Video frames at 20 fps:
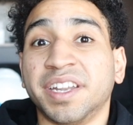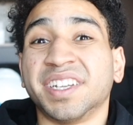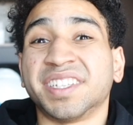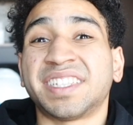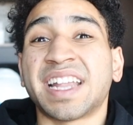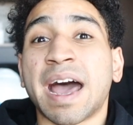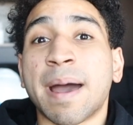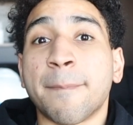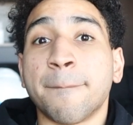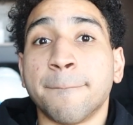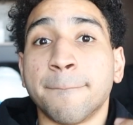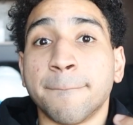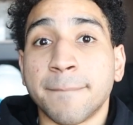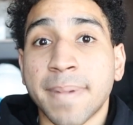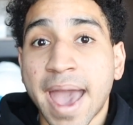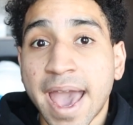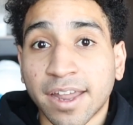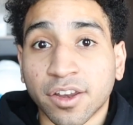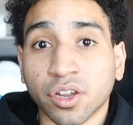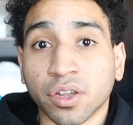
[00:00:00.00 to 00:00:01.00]
does not
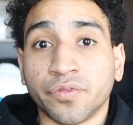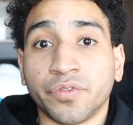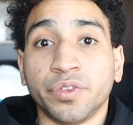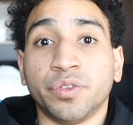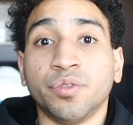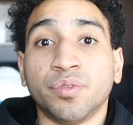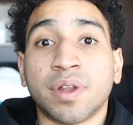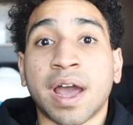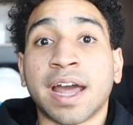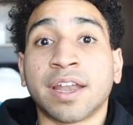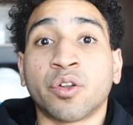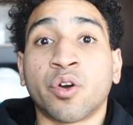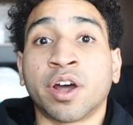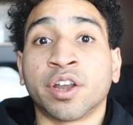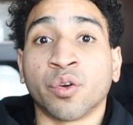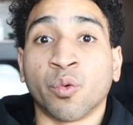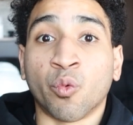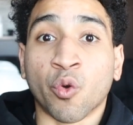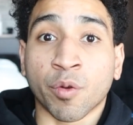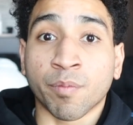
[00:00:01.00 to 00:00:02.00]
matter if you do not know how
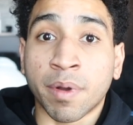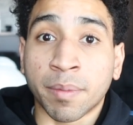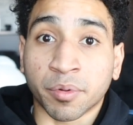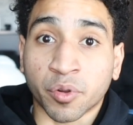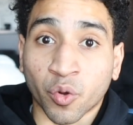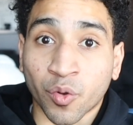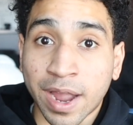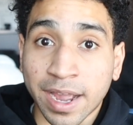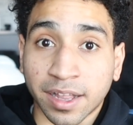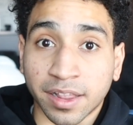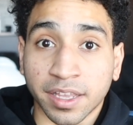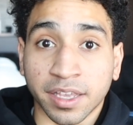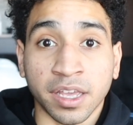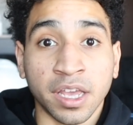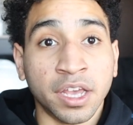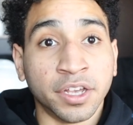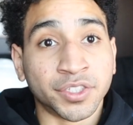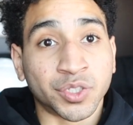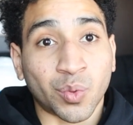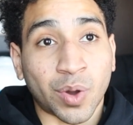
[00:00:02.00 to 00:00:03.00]
to warm up correctly.
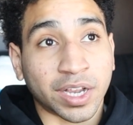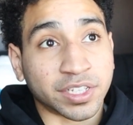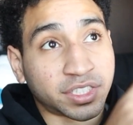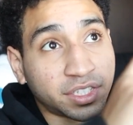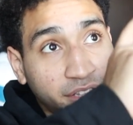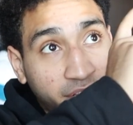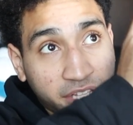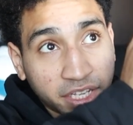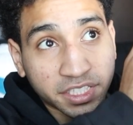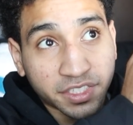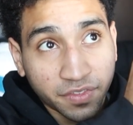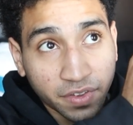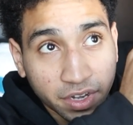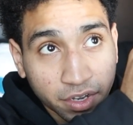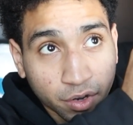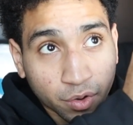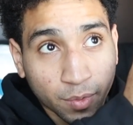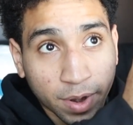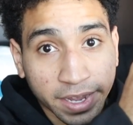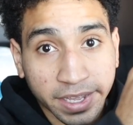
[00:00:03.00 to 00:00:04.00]
So watch this
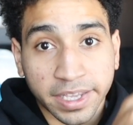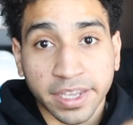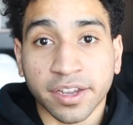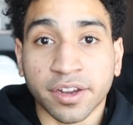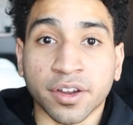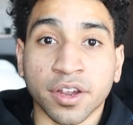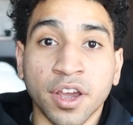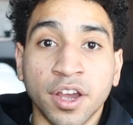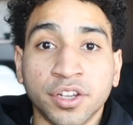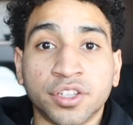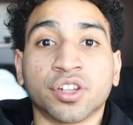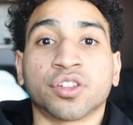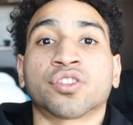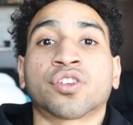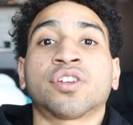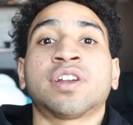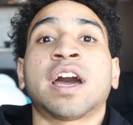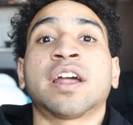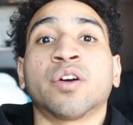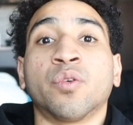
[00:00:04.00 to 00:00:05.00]
video right here to
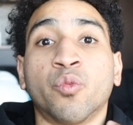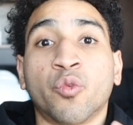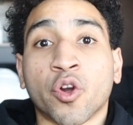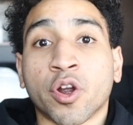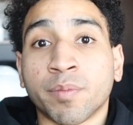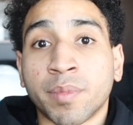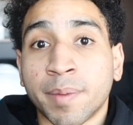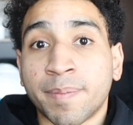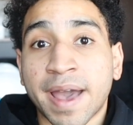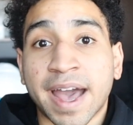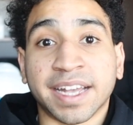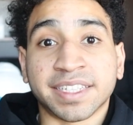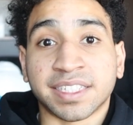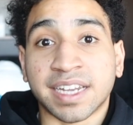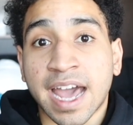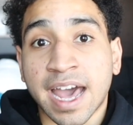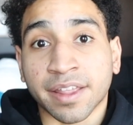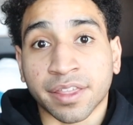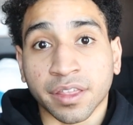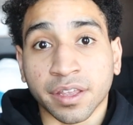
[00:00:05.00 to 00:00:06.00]
learn how to warm up as
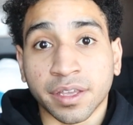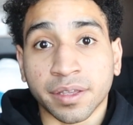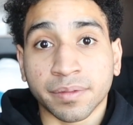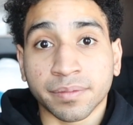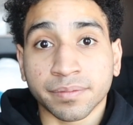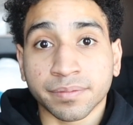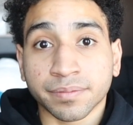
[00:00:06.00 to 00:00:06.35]
an athlete.